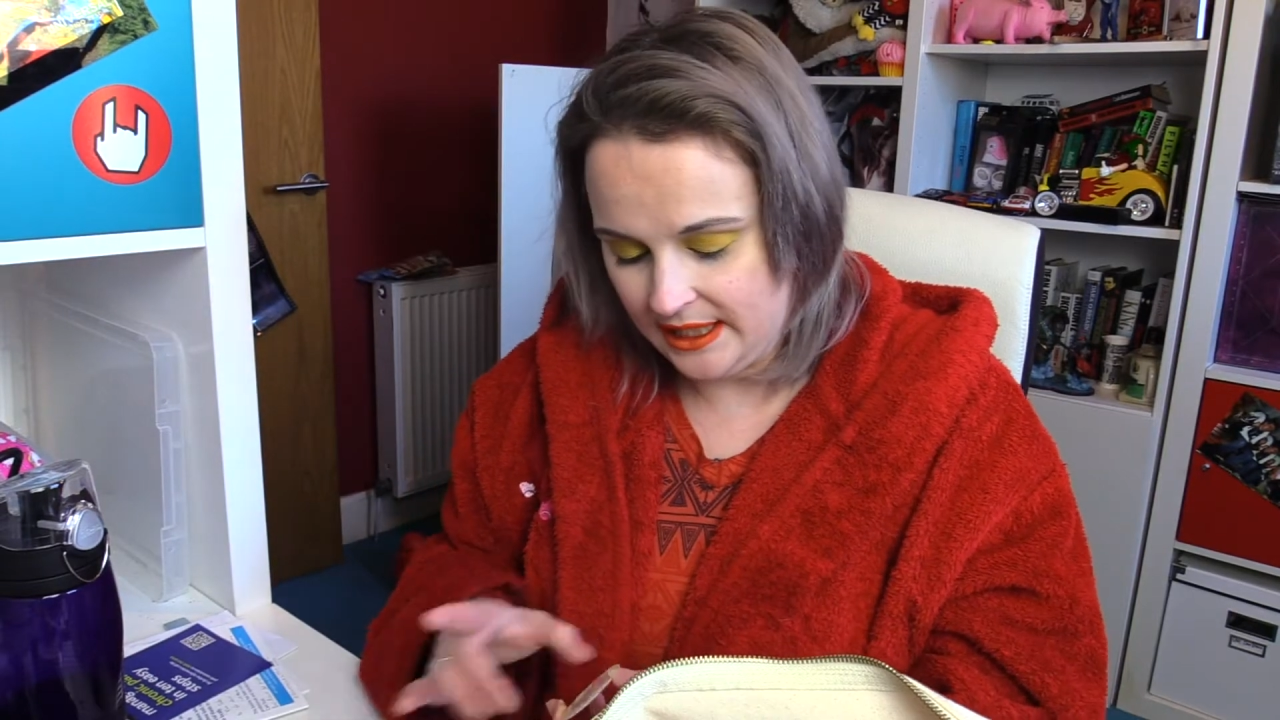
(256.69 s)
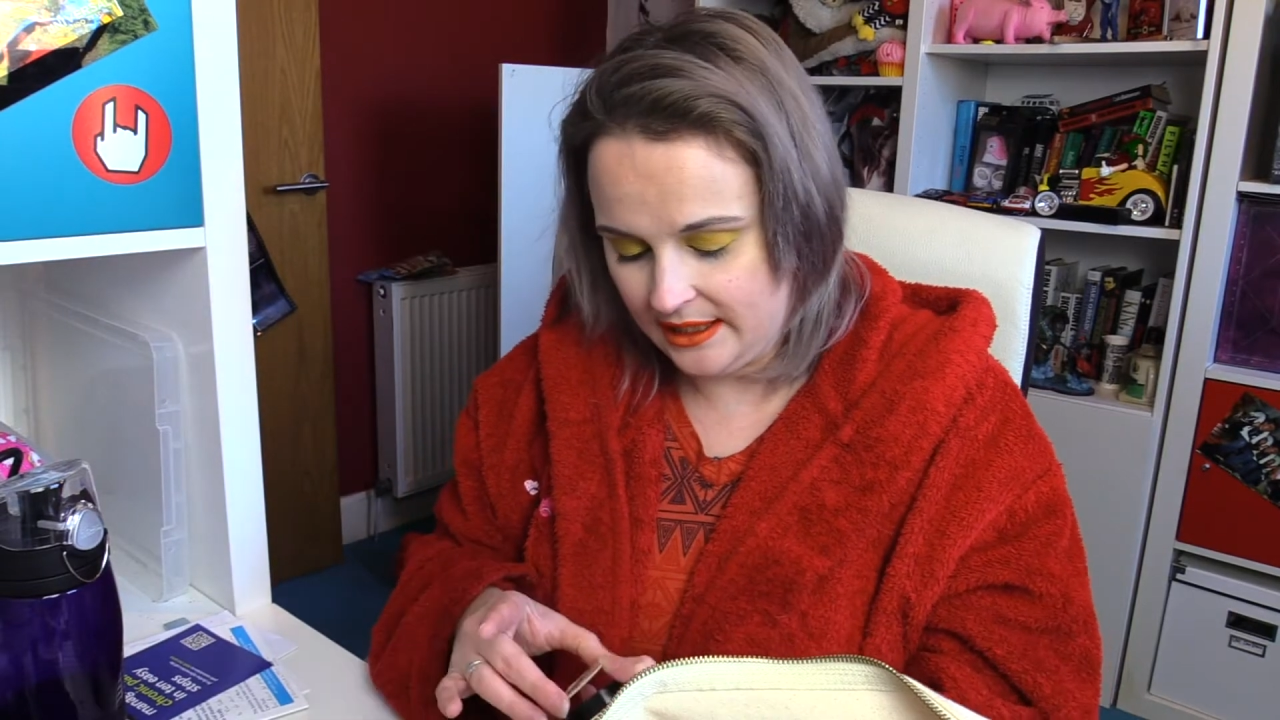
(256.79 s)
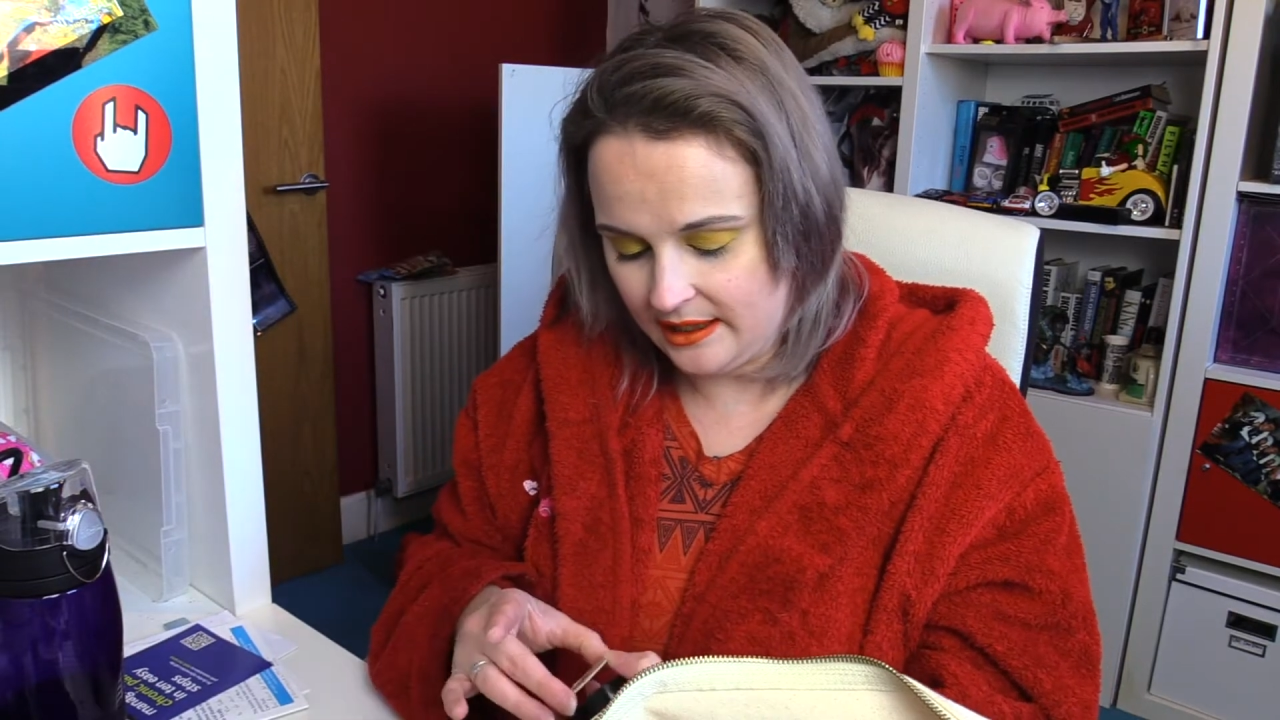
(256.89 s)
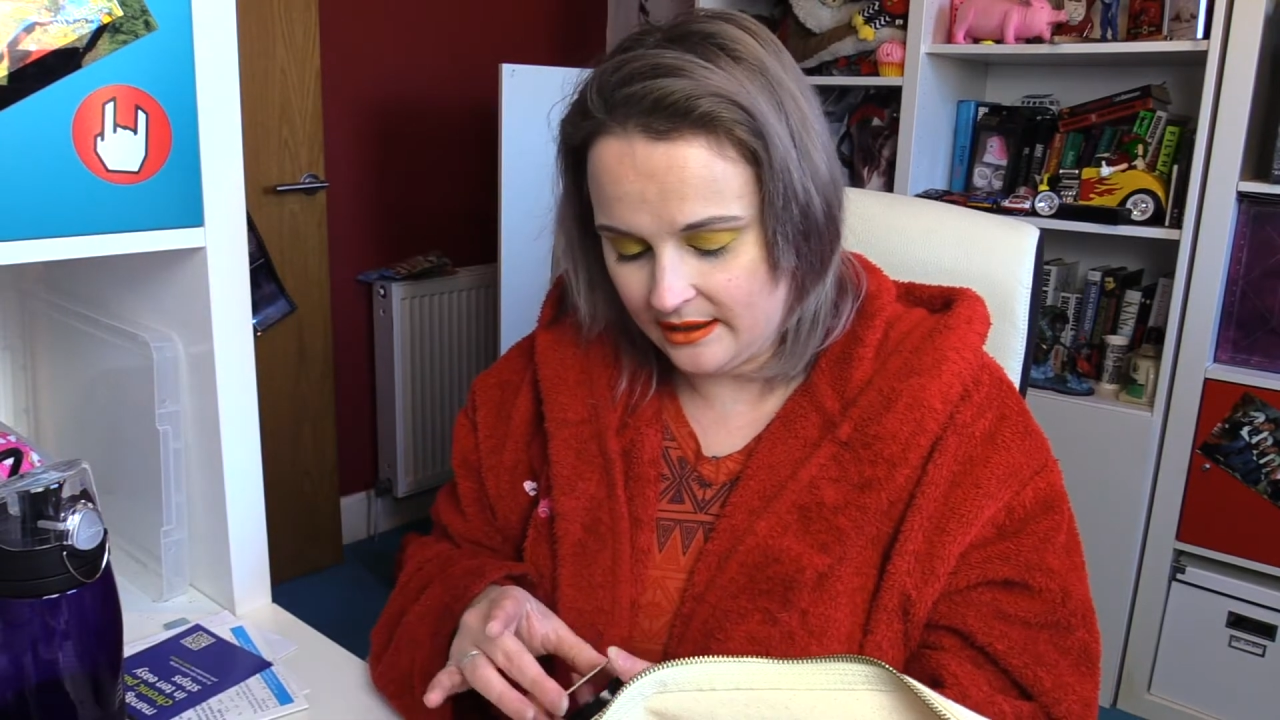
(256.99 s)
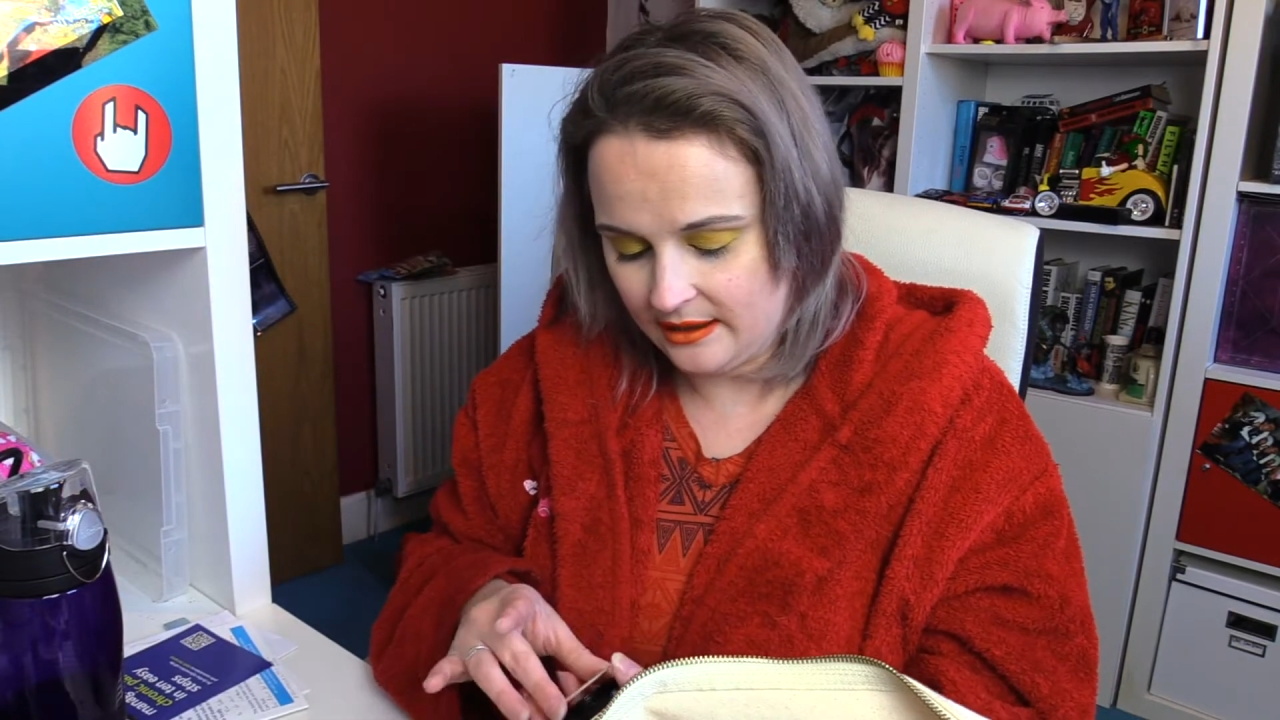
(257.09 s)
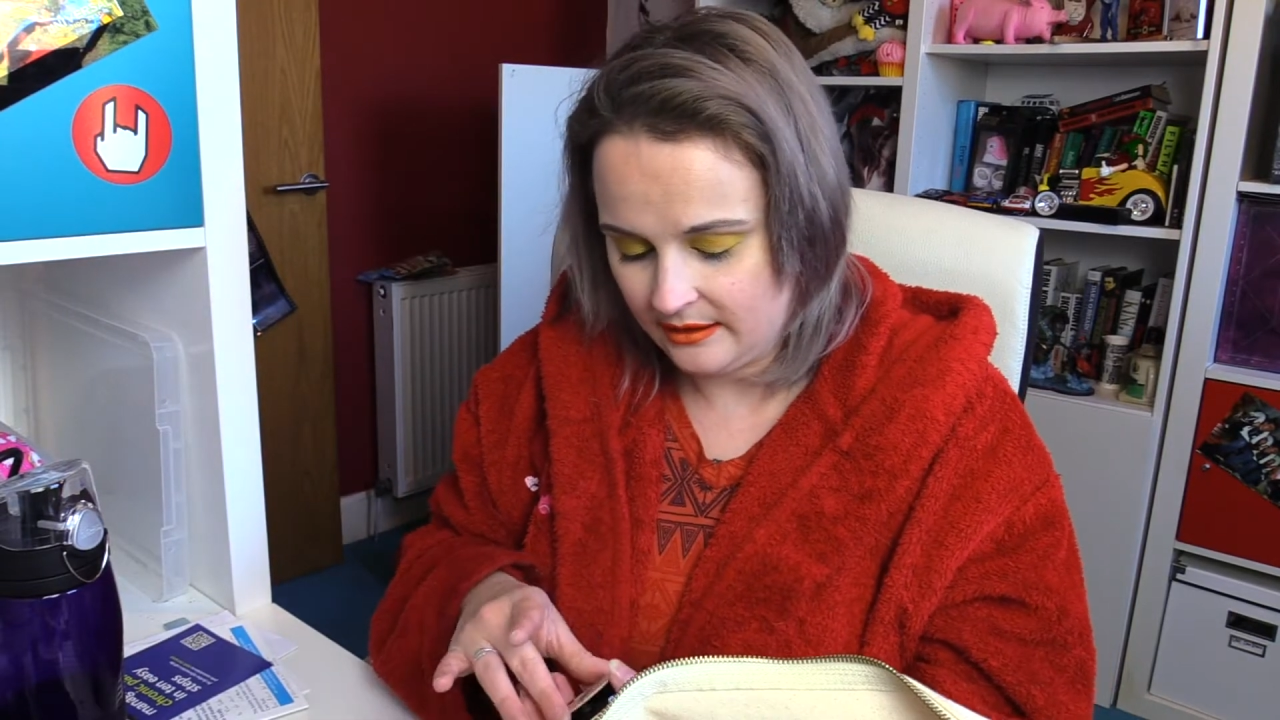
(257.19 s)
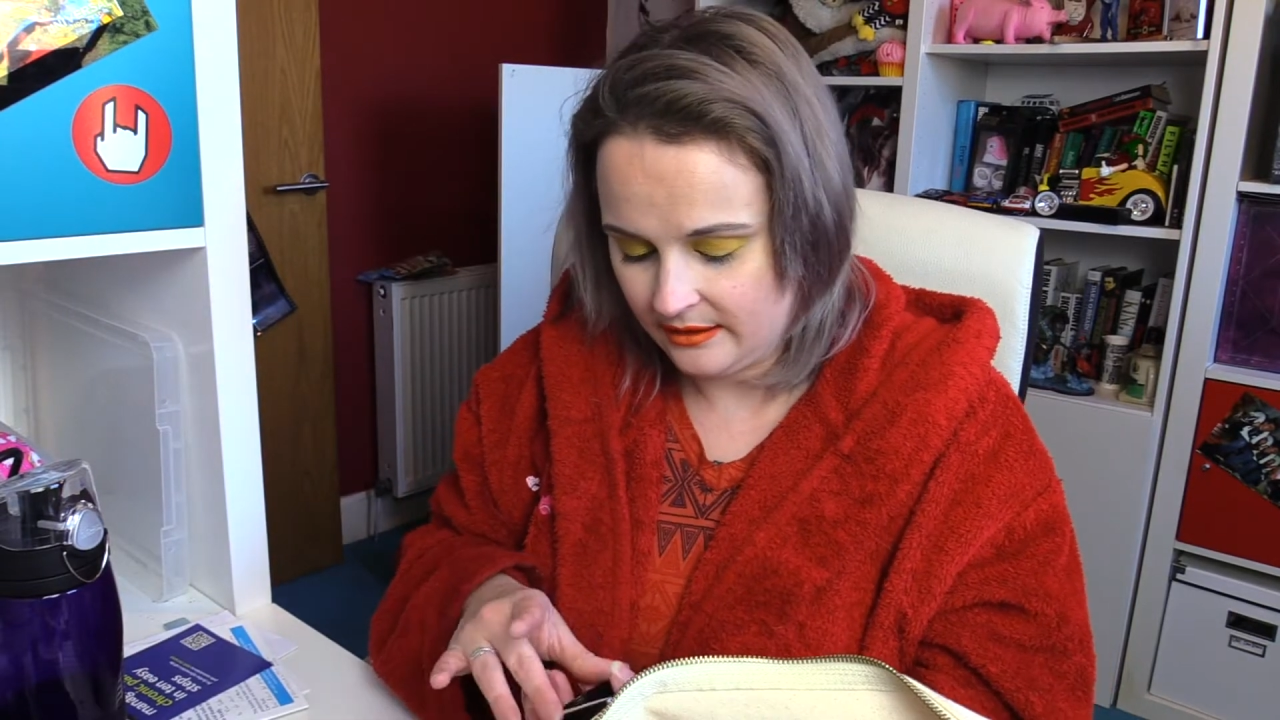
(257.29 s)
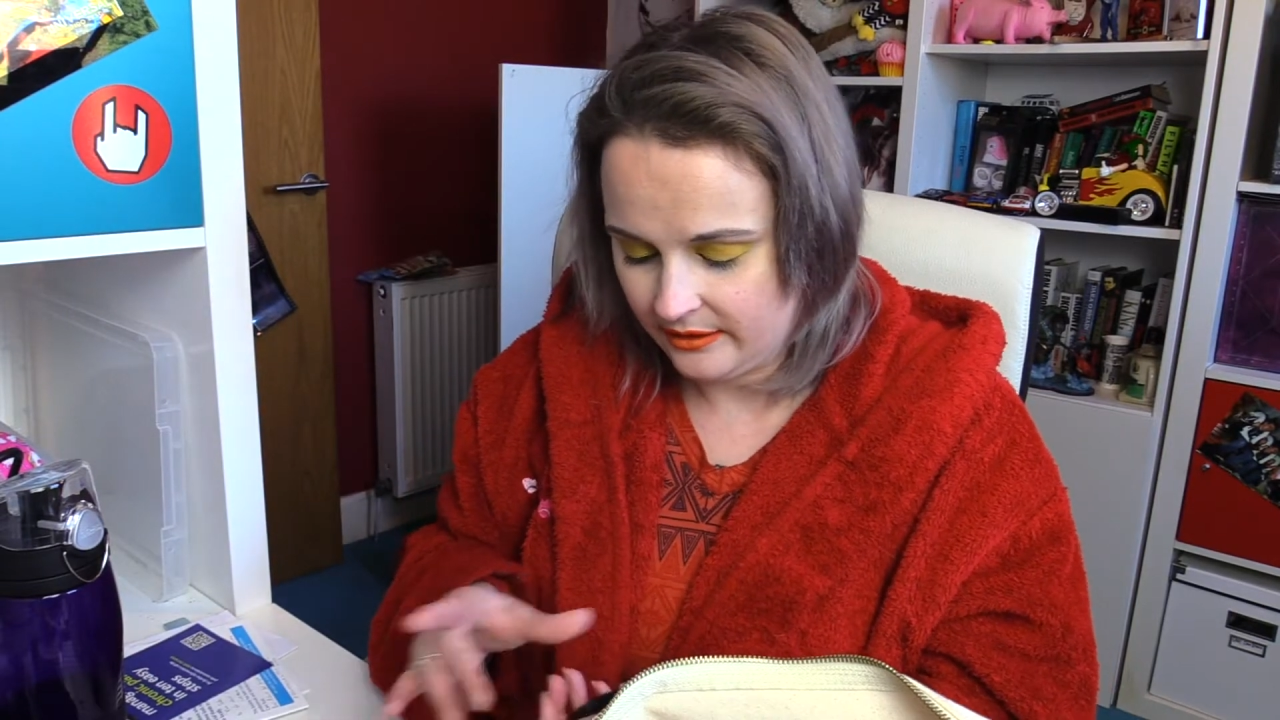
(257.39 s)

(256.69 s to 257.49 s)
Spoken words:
there,